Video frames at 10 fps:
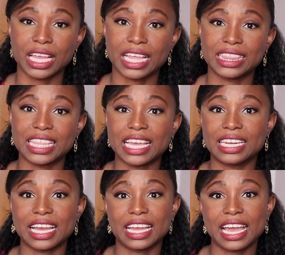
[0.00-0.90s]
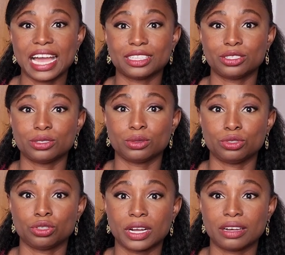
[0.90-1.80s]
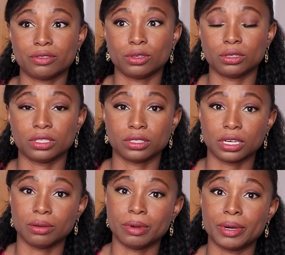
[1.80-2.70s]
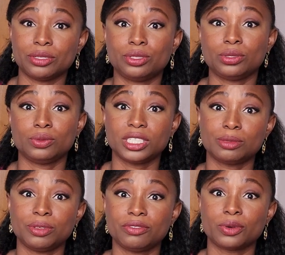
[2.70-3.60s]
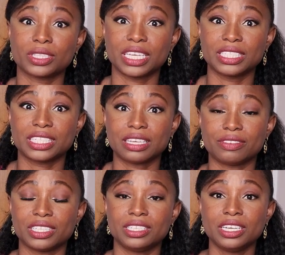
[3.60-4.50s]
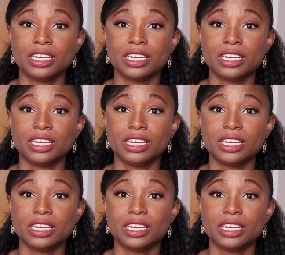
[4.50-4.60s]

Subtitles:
And then I had to travel about 2 weeks before Thanksgiving